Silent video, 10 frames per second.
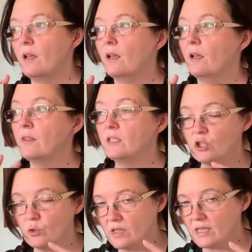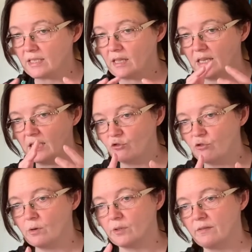and they do this in the
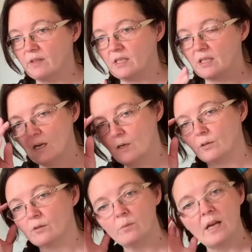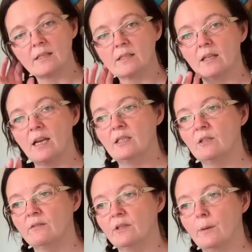intros of these shows as a kind
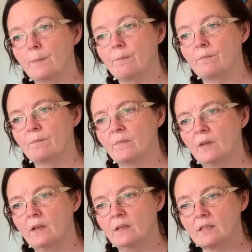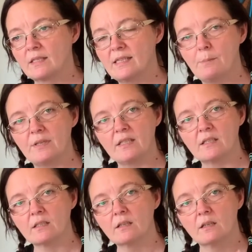of
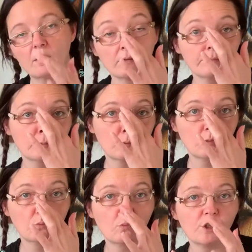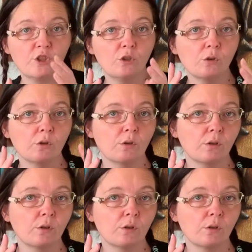snippet of what you're